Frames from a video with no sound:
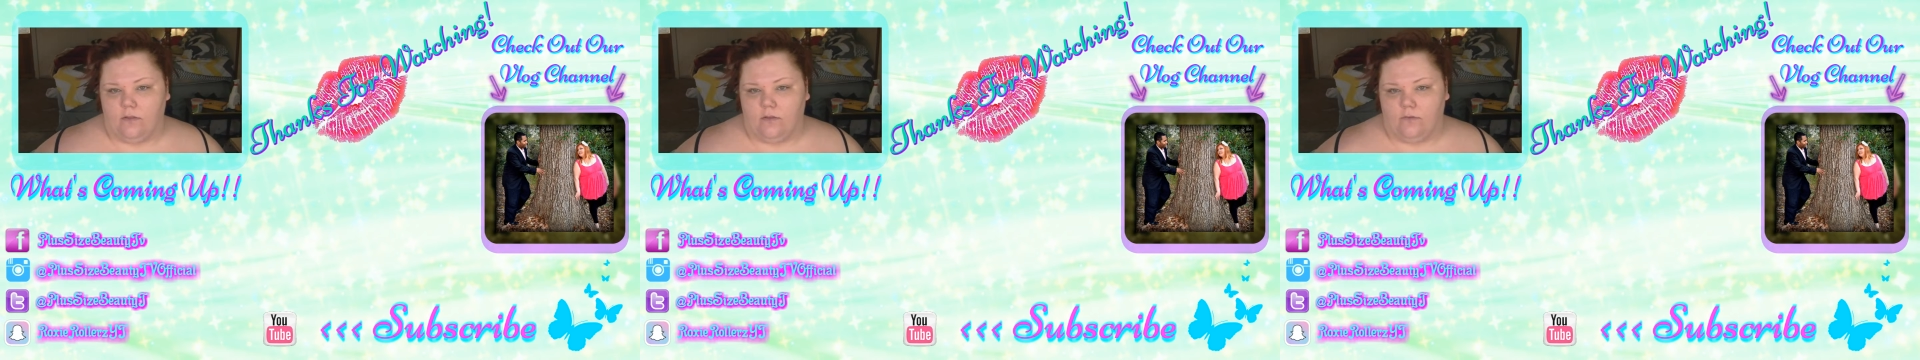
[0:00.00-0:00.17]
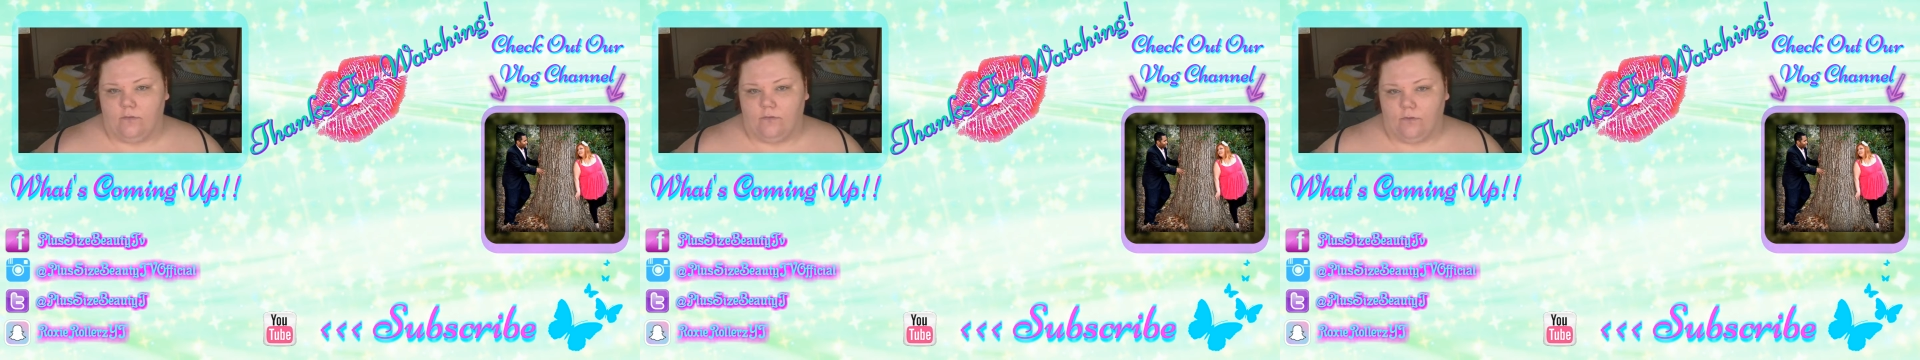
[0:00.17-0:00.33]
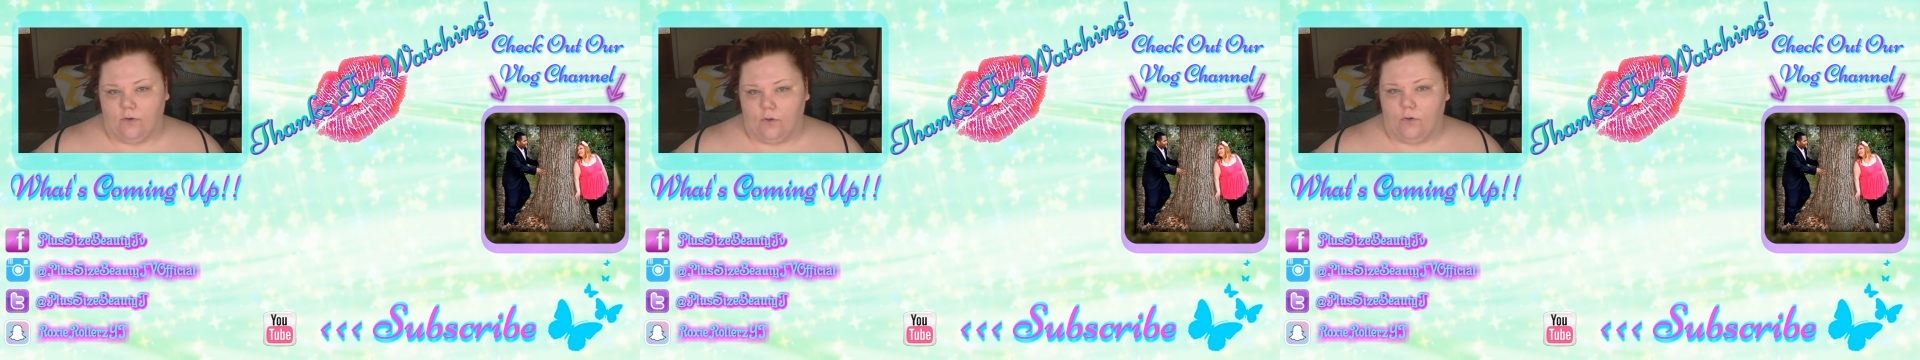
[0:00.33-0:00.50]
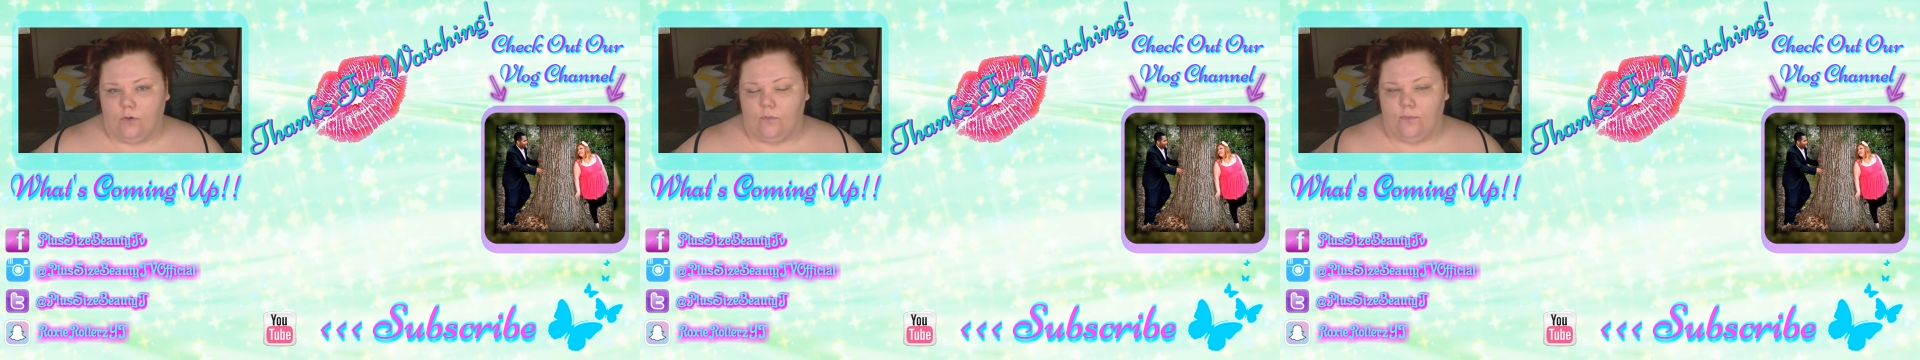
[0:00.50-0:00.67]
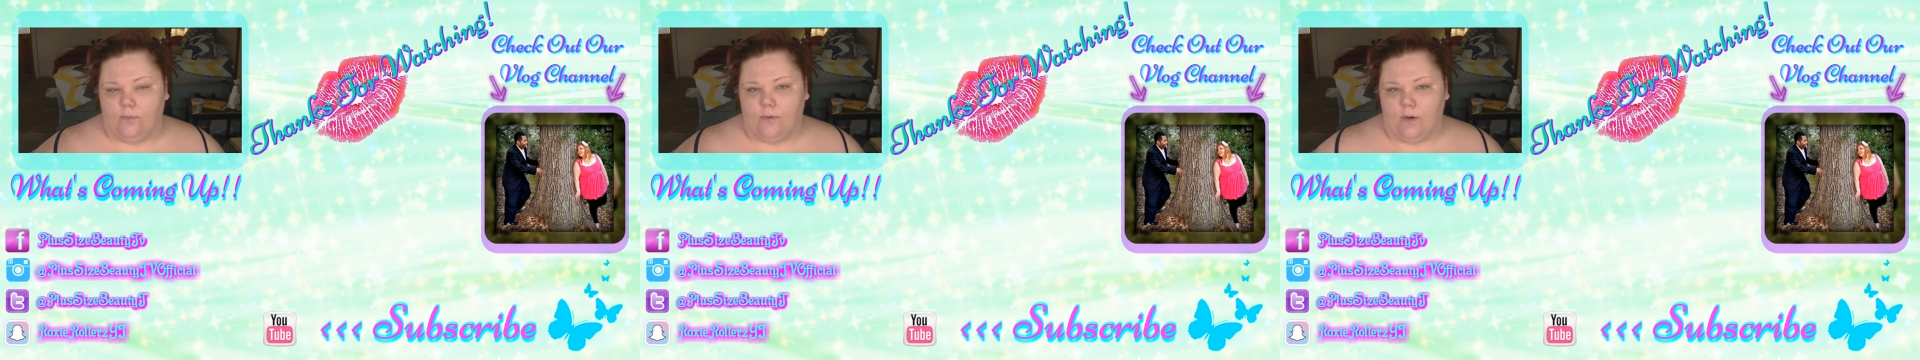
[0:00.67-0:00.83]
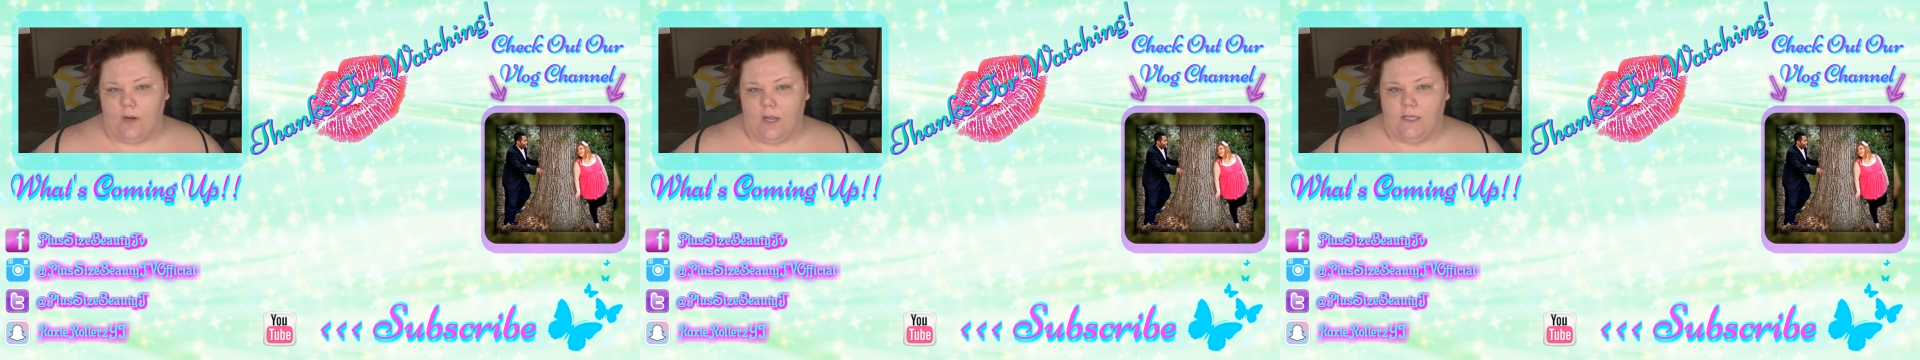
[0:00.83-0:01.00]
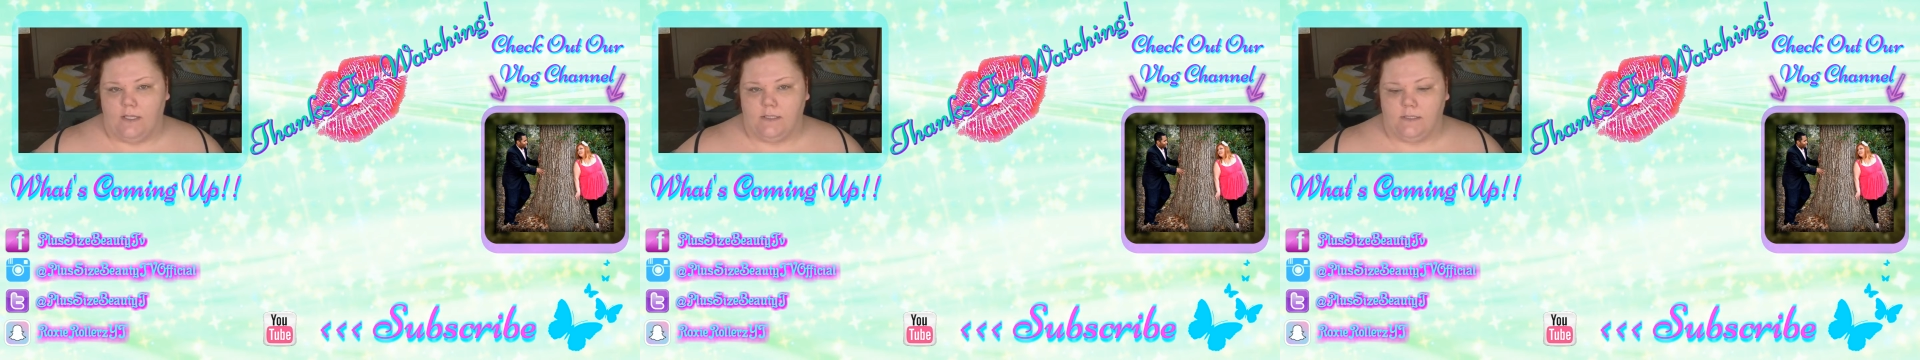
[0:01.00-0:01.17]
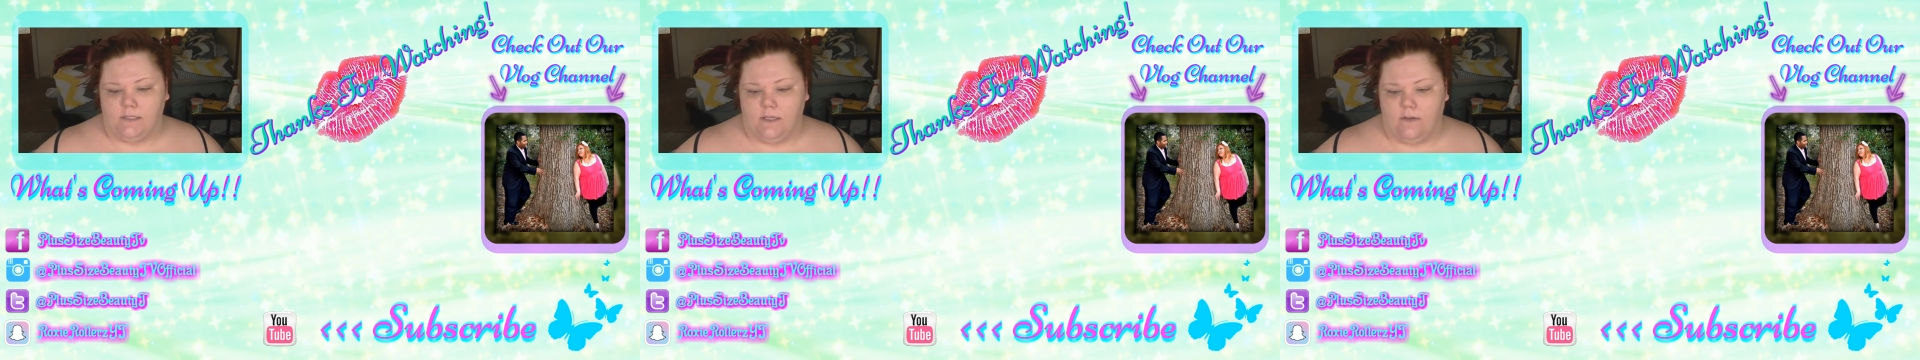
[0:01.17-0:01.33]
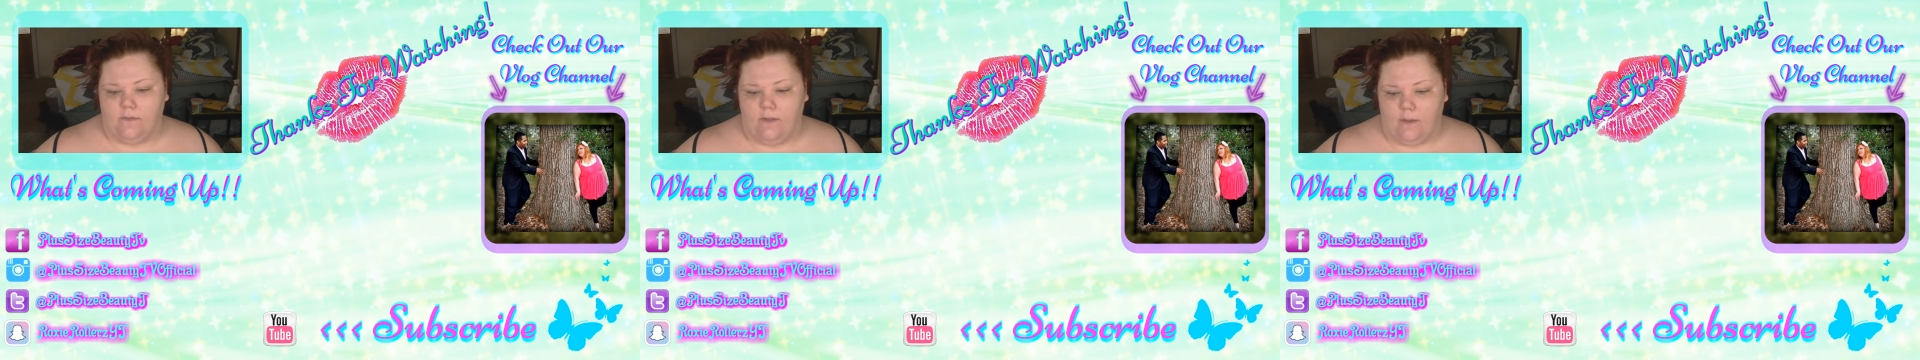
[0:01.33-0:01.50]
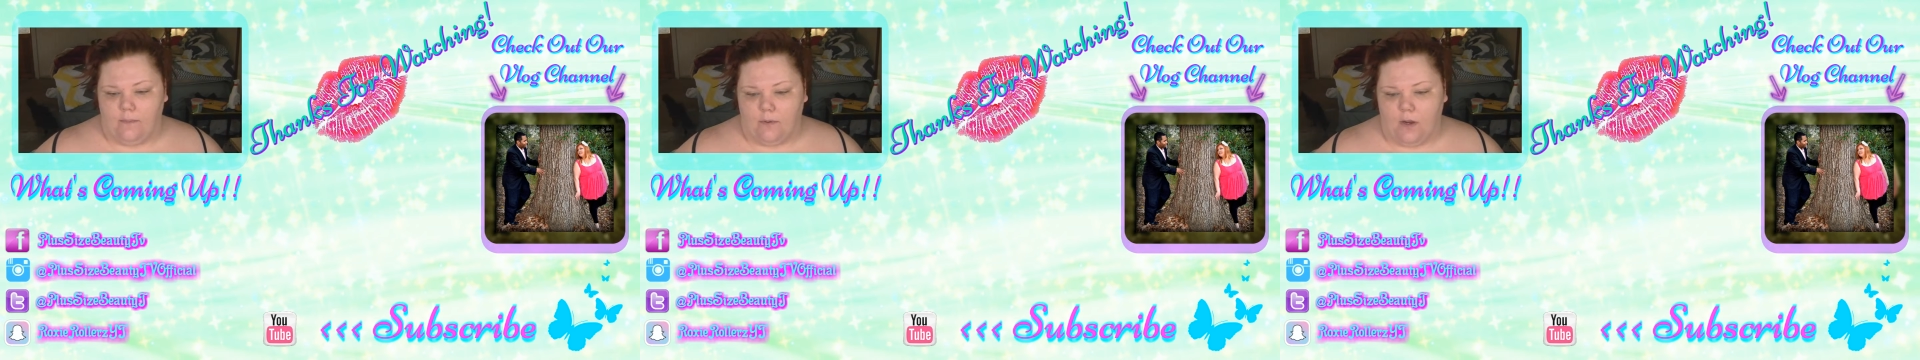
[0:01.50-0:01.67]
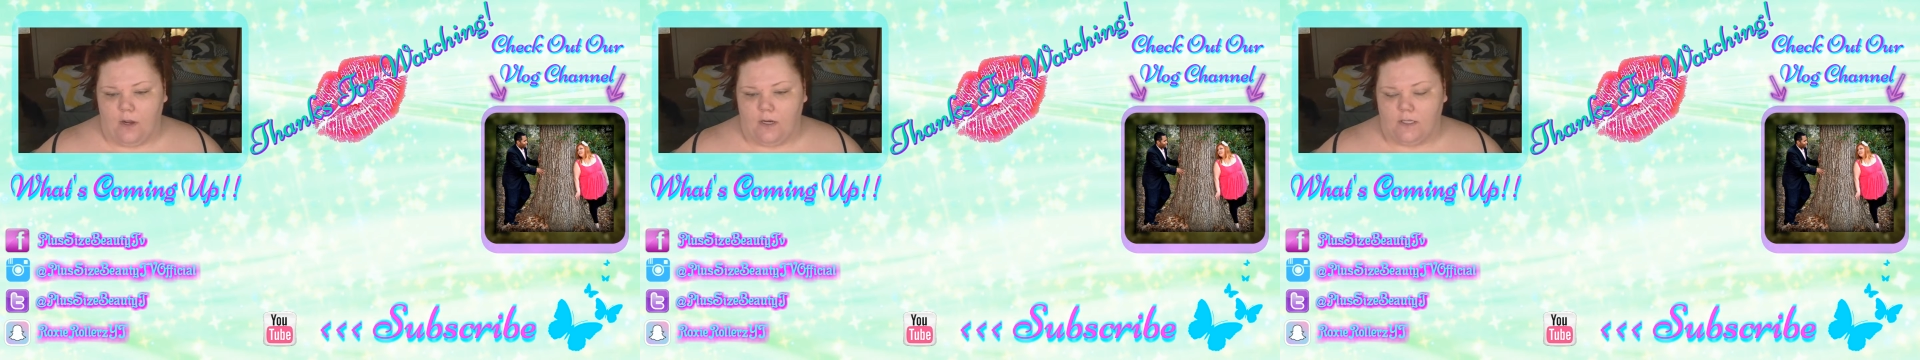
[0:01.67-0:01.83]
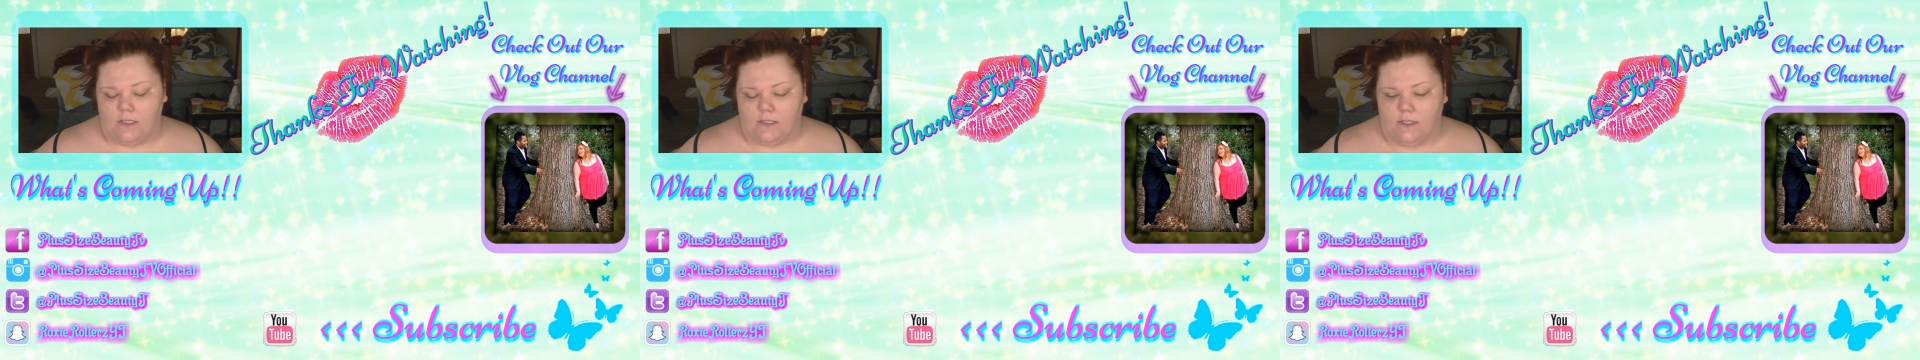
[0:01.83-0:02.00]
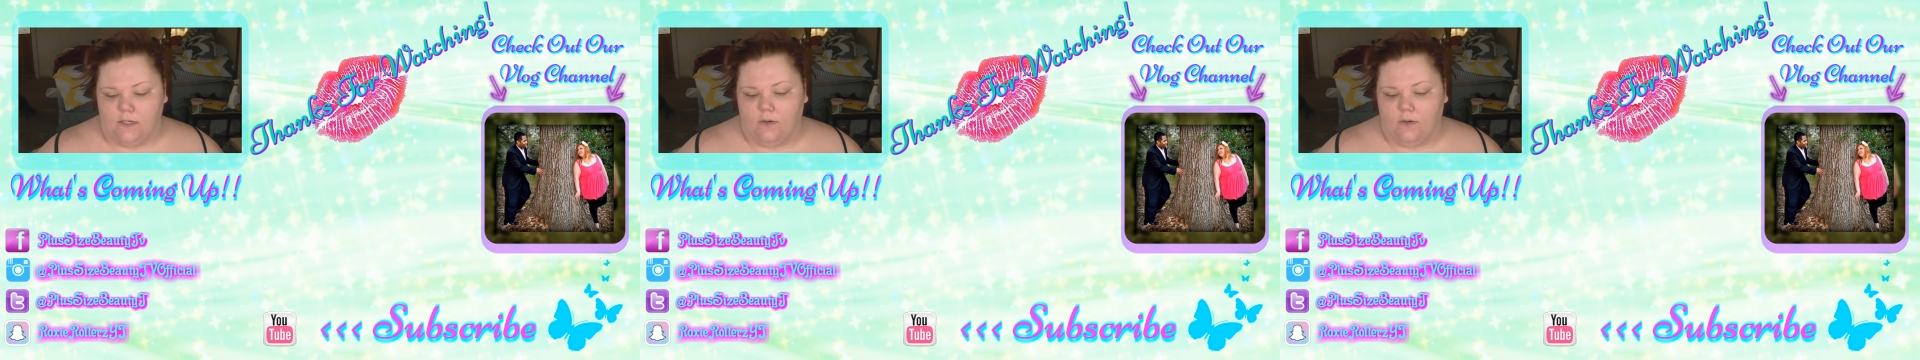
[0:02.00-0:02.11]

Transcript: the full price of that product.